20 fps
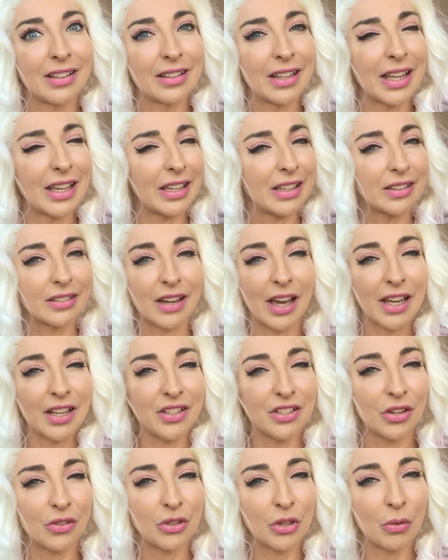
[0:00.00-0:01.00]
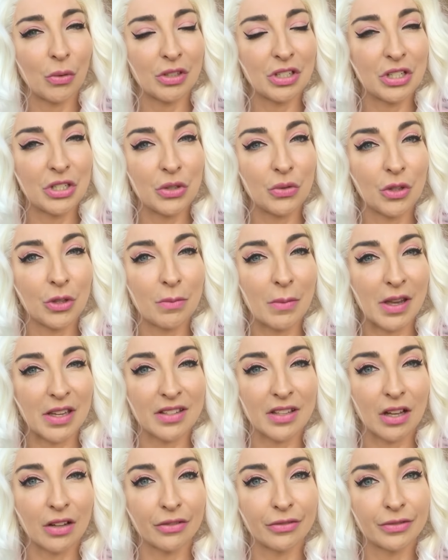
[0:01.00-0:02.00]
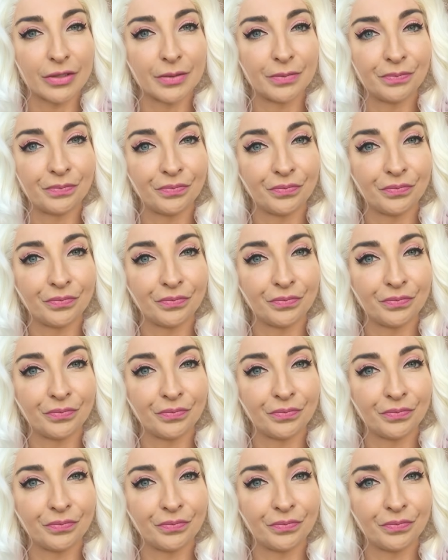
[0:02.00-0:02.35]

Like, I don't know what to do with myself.